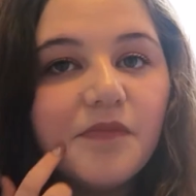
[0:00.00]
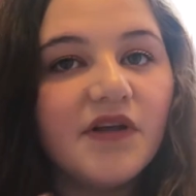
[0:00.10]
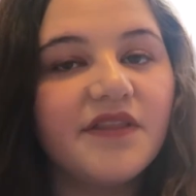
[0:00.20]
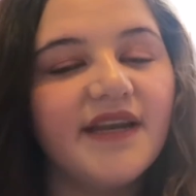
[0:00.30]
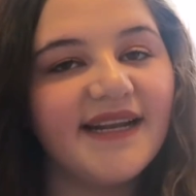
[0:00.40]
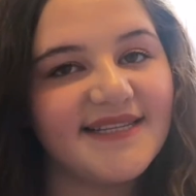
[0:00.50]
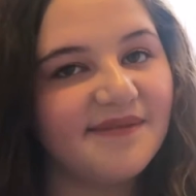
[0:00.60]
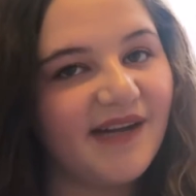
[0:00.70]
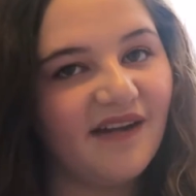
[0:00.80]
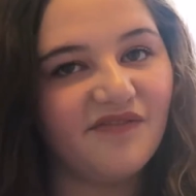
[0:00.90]
But the next
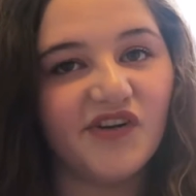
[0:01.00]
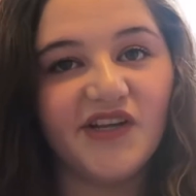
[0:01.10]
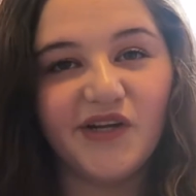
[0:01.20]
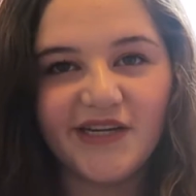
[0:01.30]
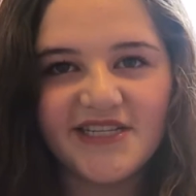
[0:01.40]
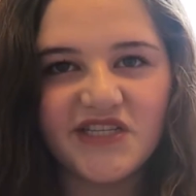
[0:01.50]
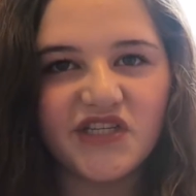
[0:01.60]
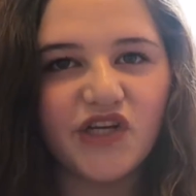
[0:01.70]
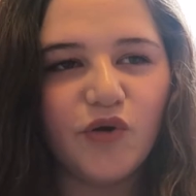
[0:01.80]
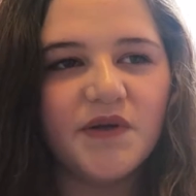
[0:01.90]
tip I have for you is
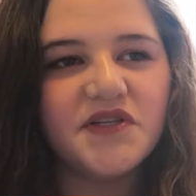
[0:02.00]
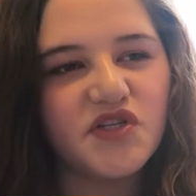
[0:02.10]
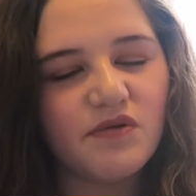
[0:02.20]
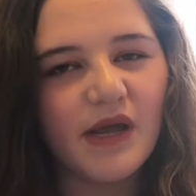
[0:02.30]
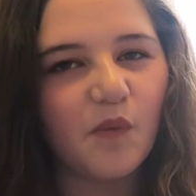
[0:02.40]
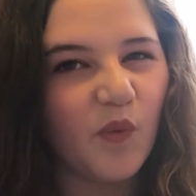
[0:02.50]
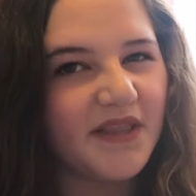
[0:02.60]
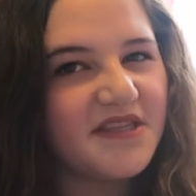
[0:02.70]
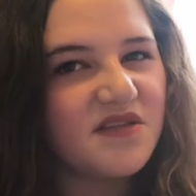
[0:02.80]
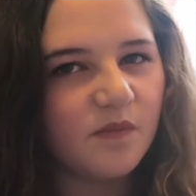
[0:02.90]
to do it
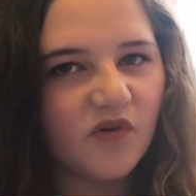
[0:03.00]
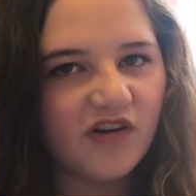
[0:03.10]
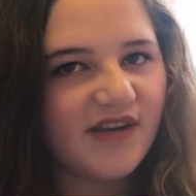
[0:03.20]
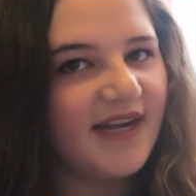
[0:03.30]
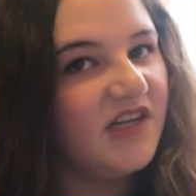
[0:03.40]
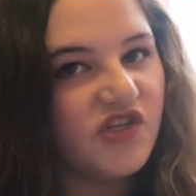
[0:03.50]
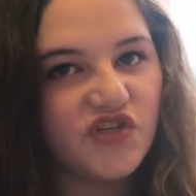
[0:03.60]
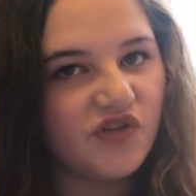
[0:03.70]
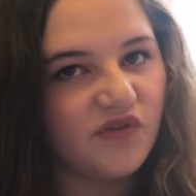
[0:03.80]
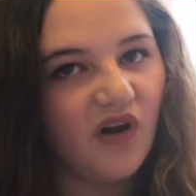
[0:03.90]
with someone. Like,
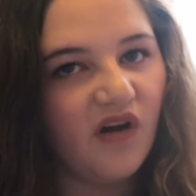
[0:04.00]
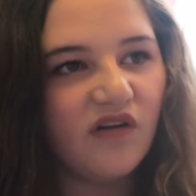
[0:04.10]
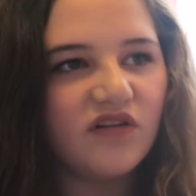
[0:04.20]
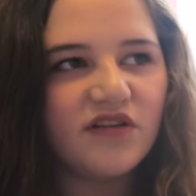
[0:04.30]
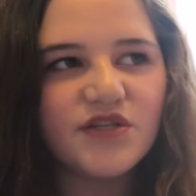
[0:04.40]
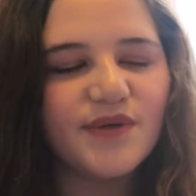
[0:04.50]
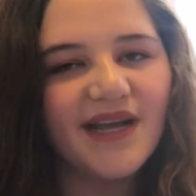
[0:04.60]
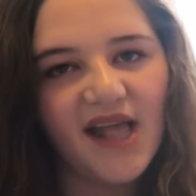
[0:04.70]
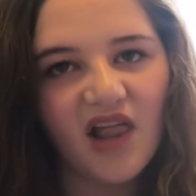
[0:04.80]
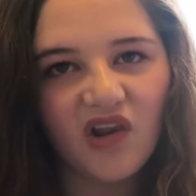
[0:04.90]
do not do
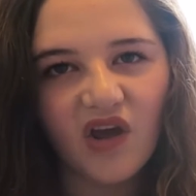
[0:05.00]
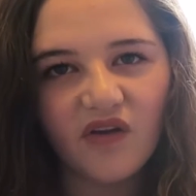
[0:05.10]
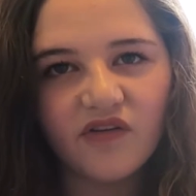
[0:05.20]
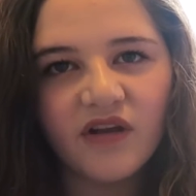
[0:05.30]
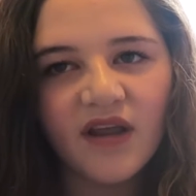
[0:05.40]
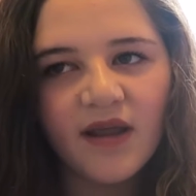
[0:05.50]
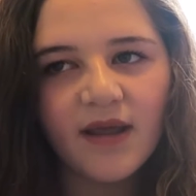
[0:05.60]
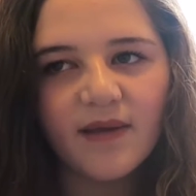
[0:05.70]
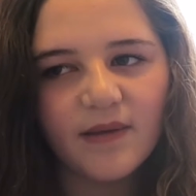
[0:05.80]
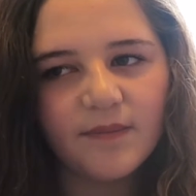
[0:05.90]
it alone,
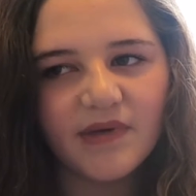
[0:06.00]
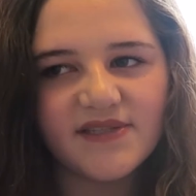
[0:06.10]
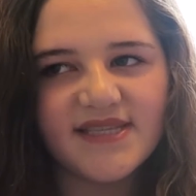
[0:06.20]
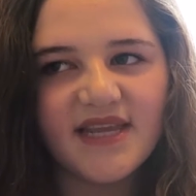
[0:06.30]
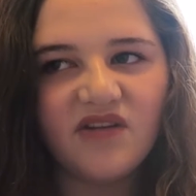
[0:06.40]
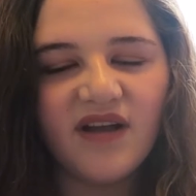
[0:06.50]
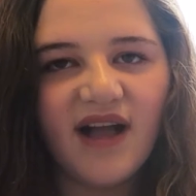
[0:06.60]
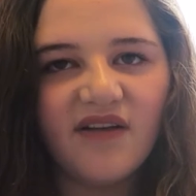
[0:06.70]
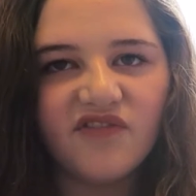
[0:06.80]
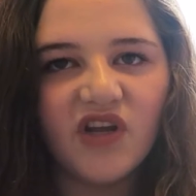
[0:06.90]
because then you have